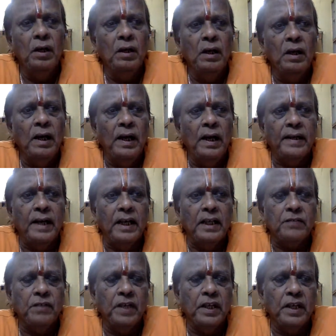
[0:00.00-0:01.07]
And
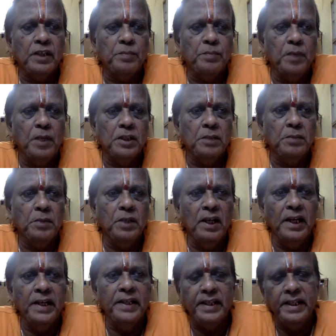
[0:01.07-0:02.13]
as far as possible,
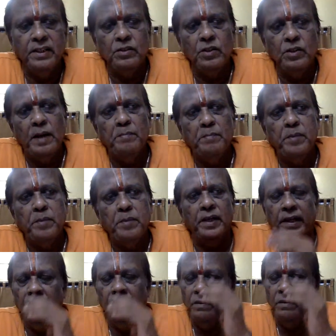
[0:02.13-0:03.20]
I tried to
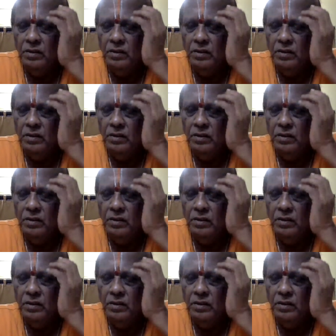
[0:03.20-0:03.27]
amplify